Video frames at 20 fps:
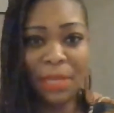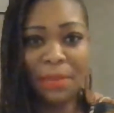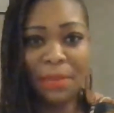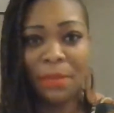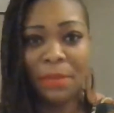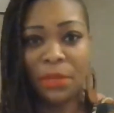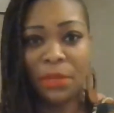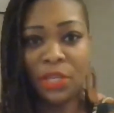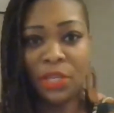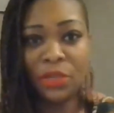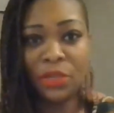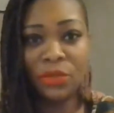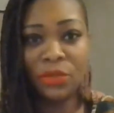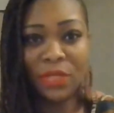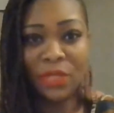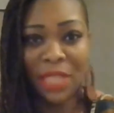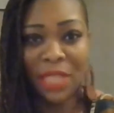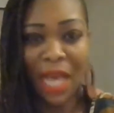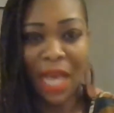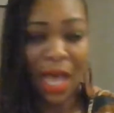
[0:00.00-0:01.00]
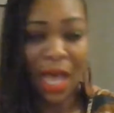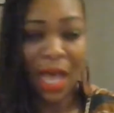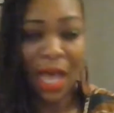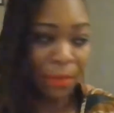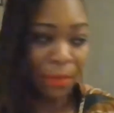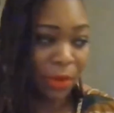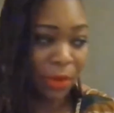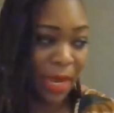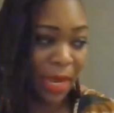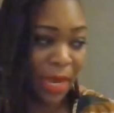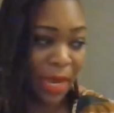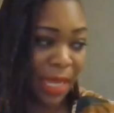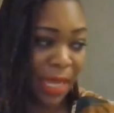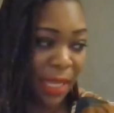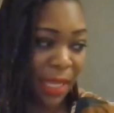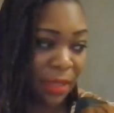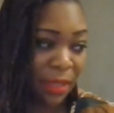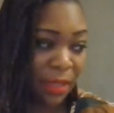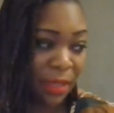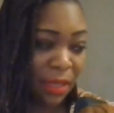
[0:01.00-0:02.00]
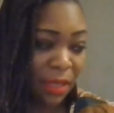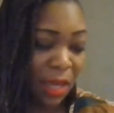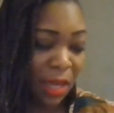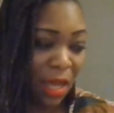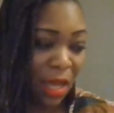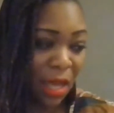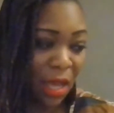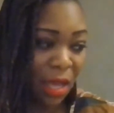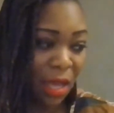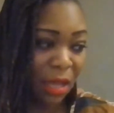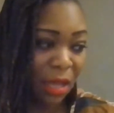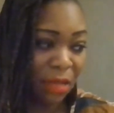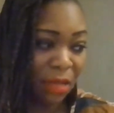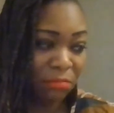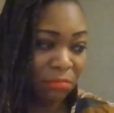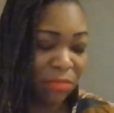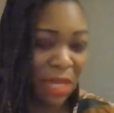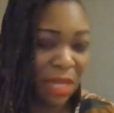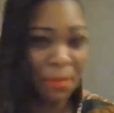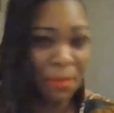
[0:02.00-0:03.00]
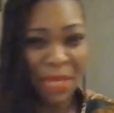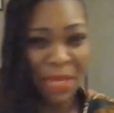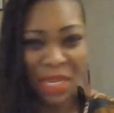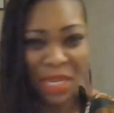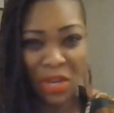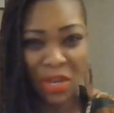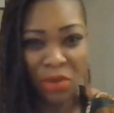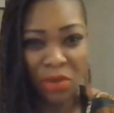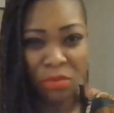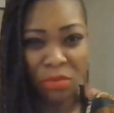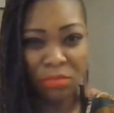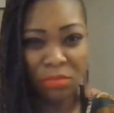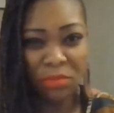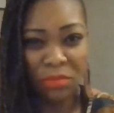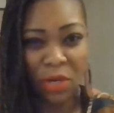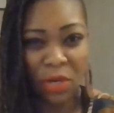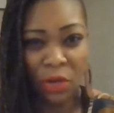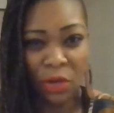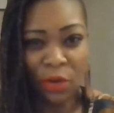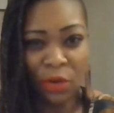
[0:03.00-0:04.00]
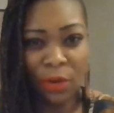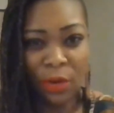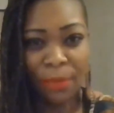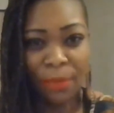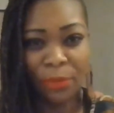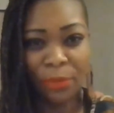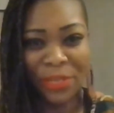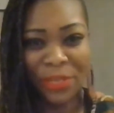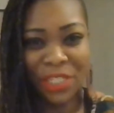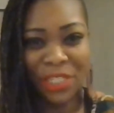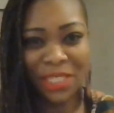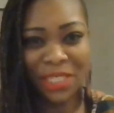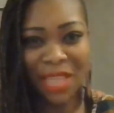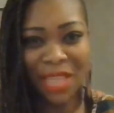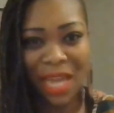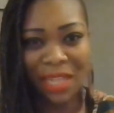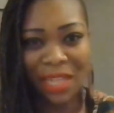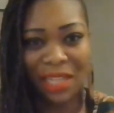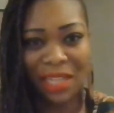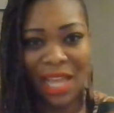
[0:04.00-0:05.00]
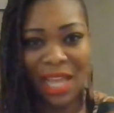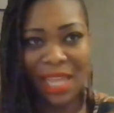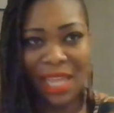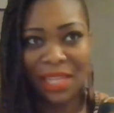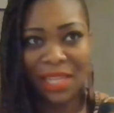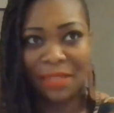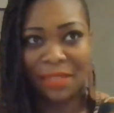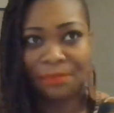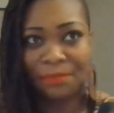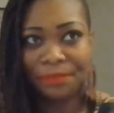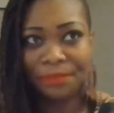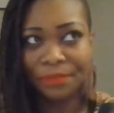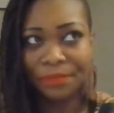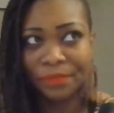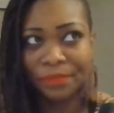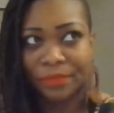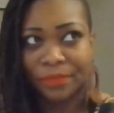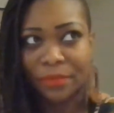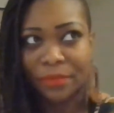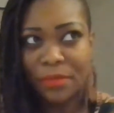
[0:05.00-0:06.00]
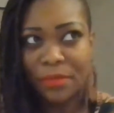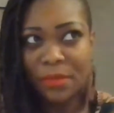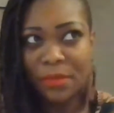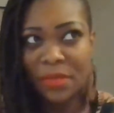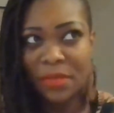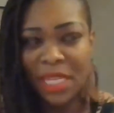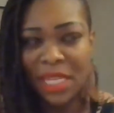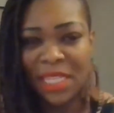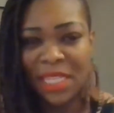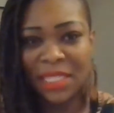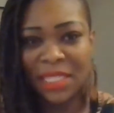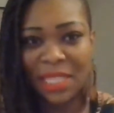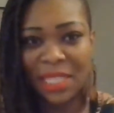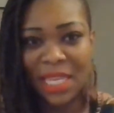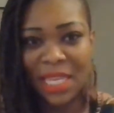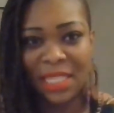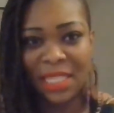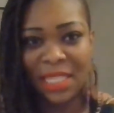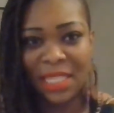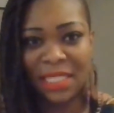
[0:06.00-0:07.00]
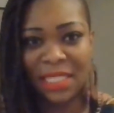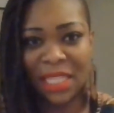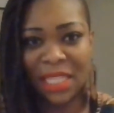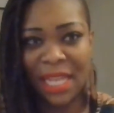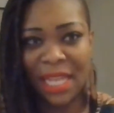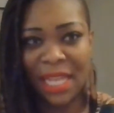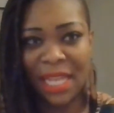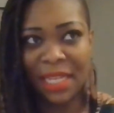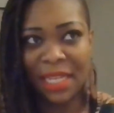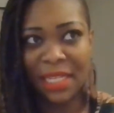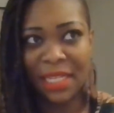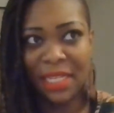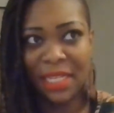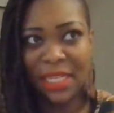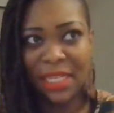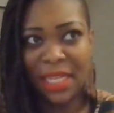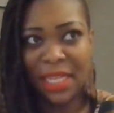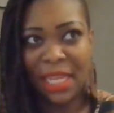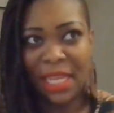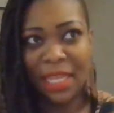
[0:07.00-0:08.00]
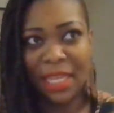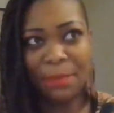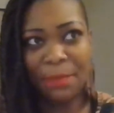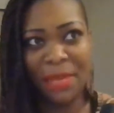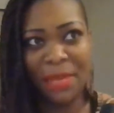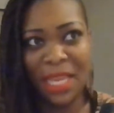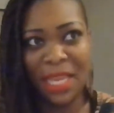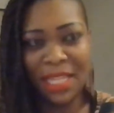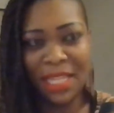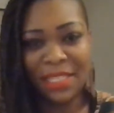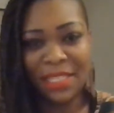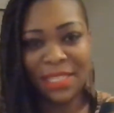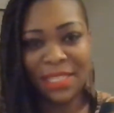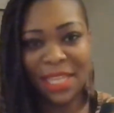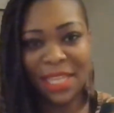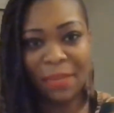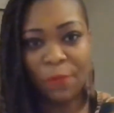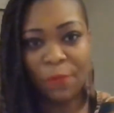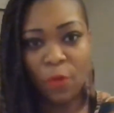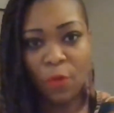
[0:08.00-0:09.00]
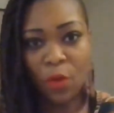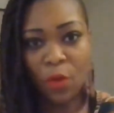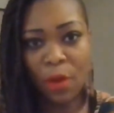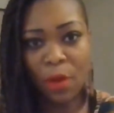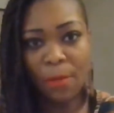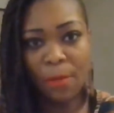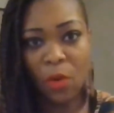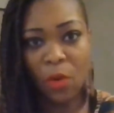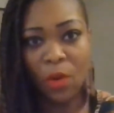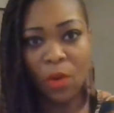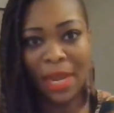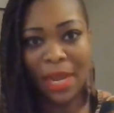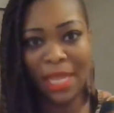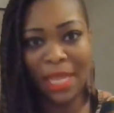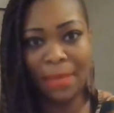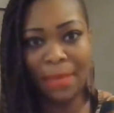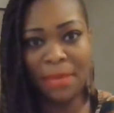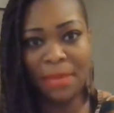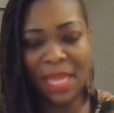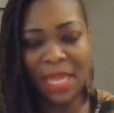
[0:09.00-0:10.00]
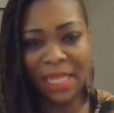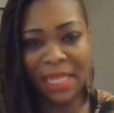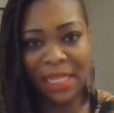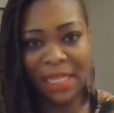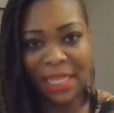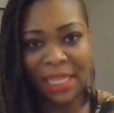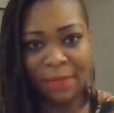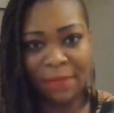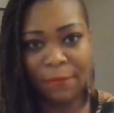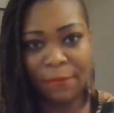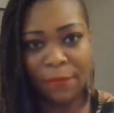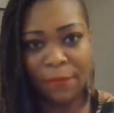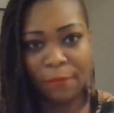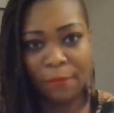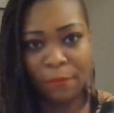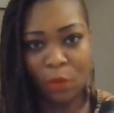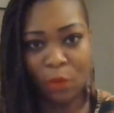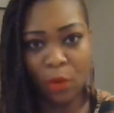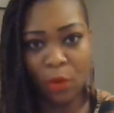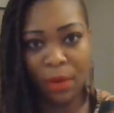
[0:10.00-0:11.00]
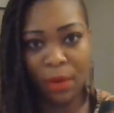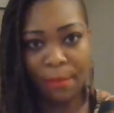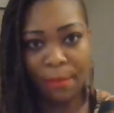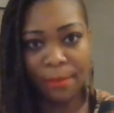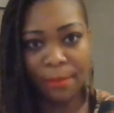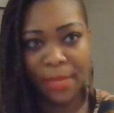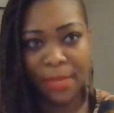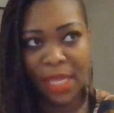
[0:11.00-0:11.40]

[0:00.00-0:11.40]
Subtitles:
people use the Abre Camino herb, which is kind of like it's like it could be in stick form or it could be in leaf form.